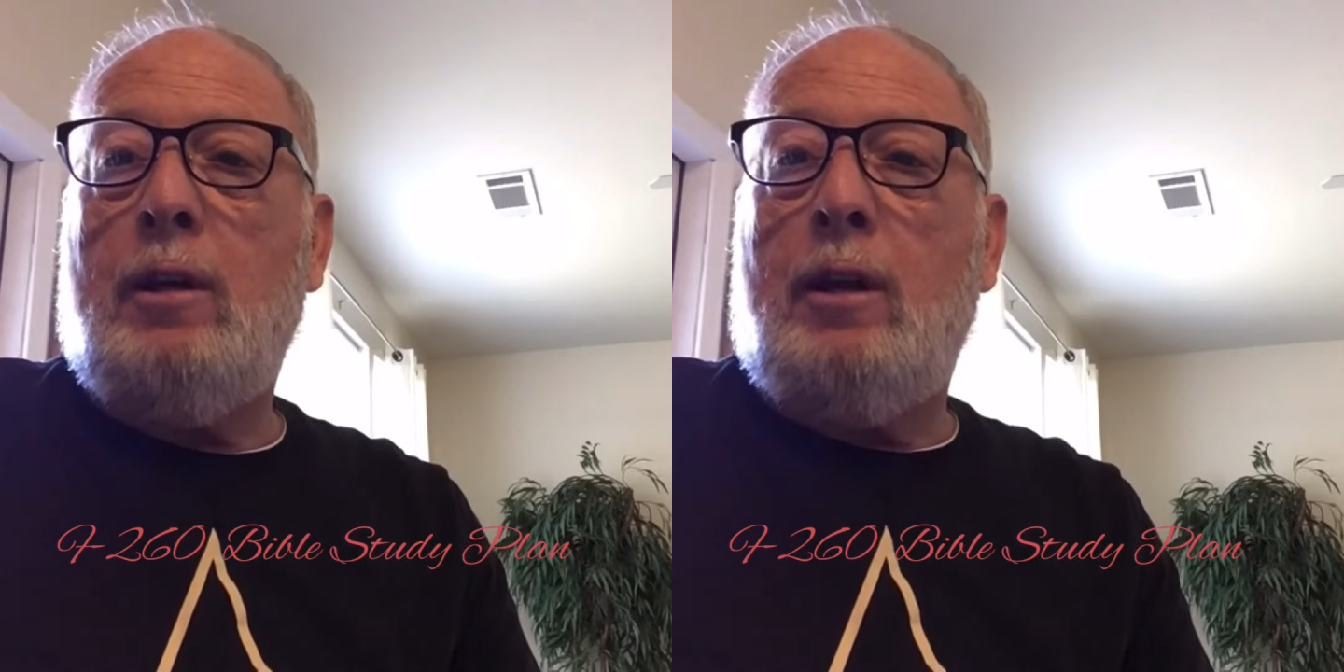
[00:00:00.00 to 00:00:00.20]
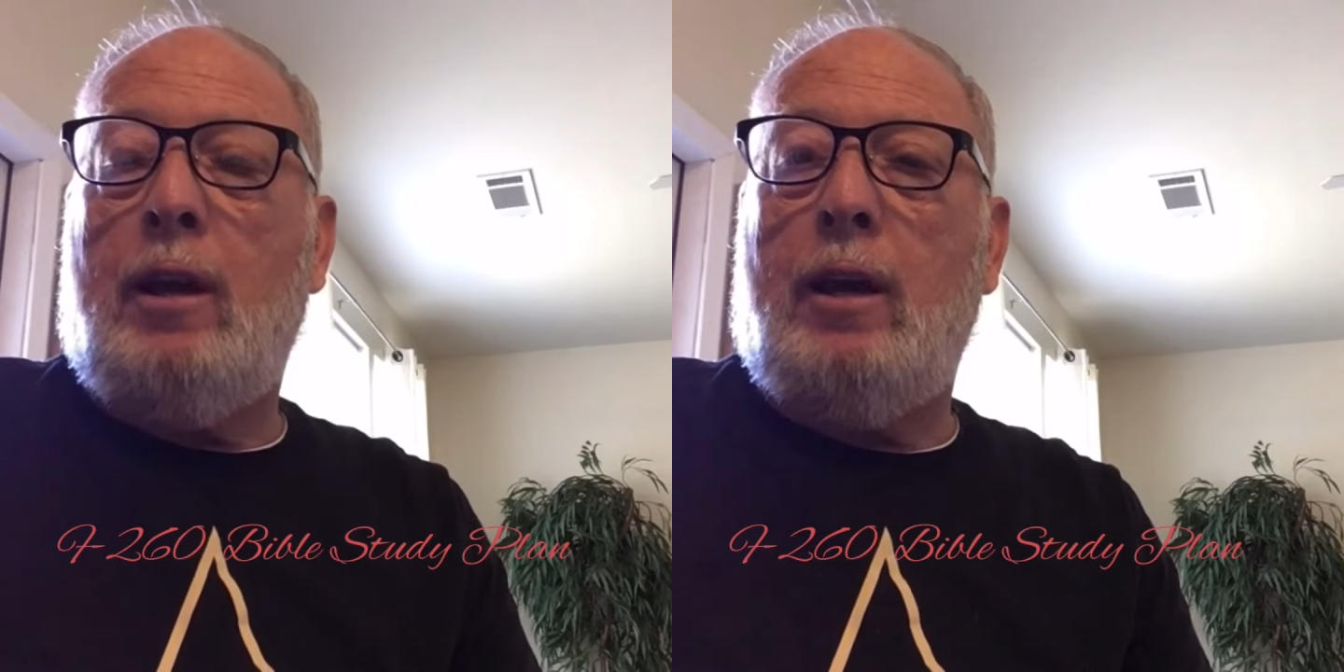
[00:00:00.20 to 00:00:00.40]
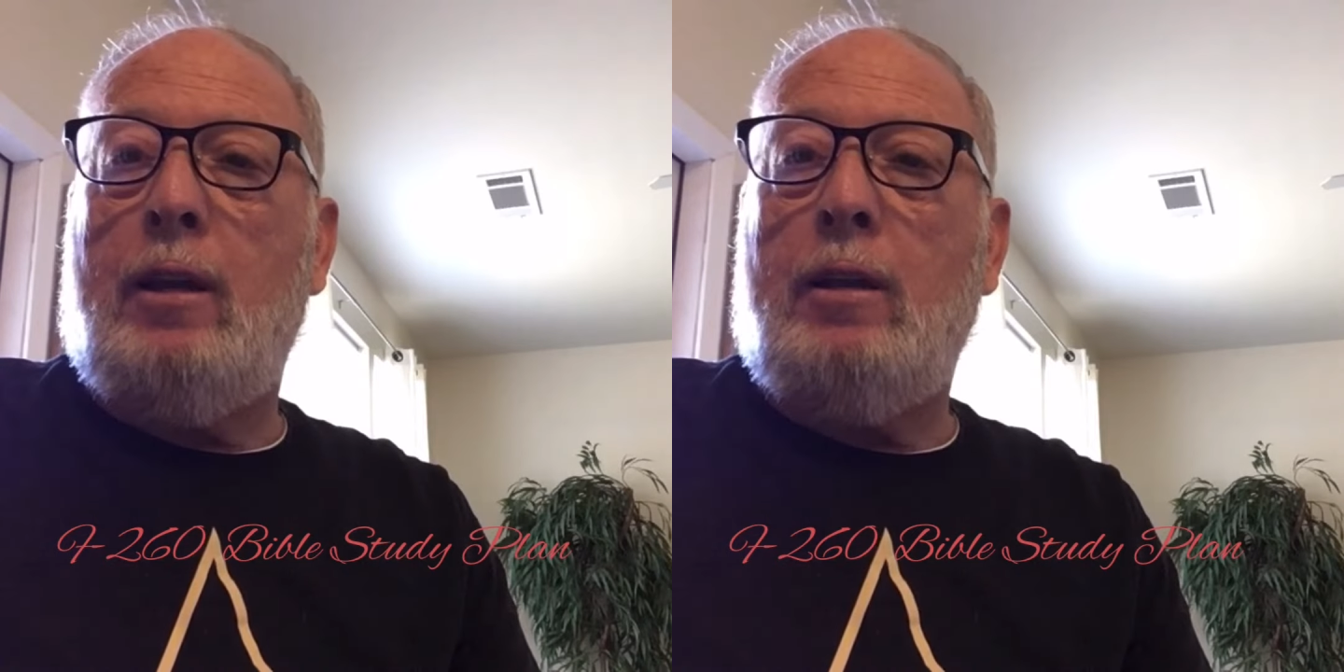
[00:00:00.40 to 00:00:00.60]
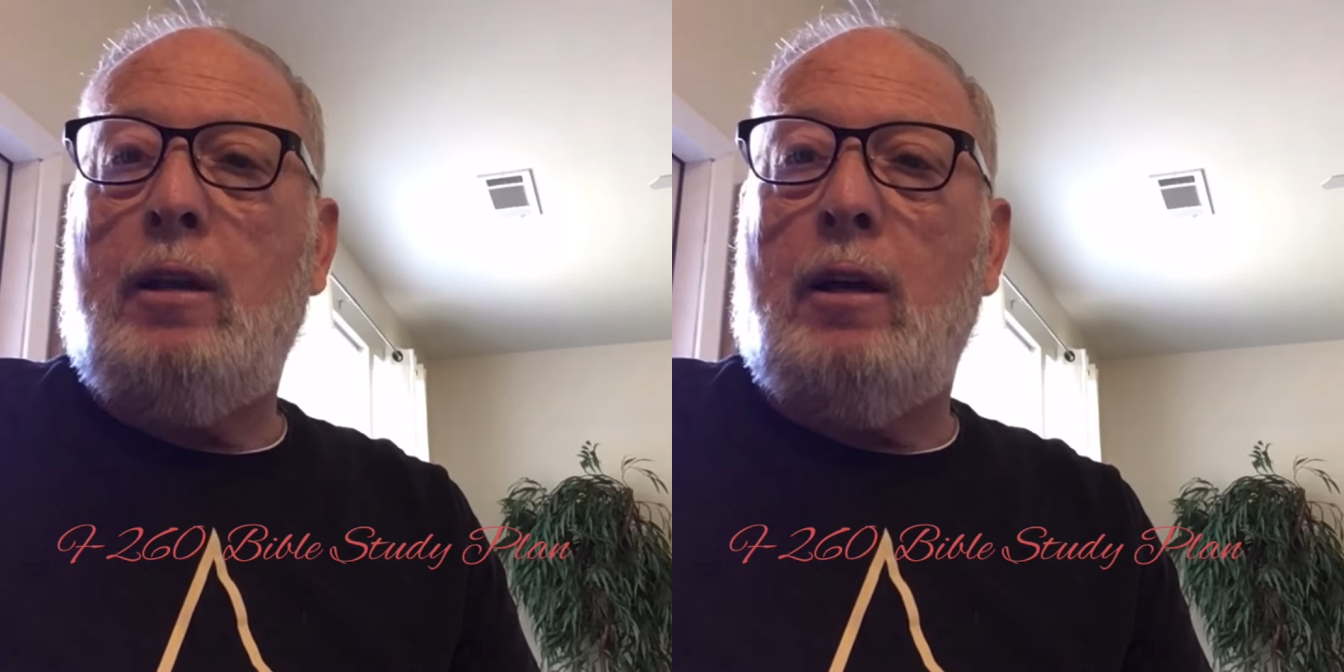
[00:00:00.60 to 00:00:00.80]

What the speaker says: and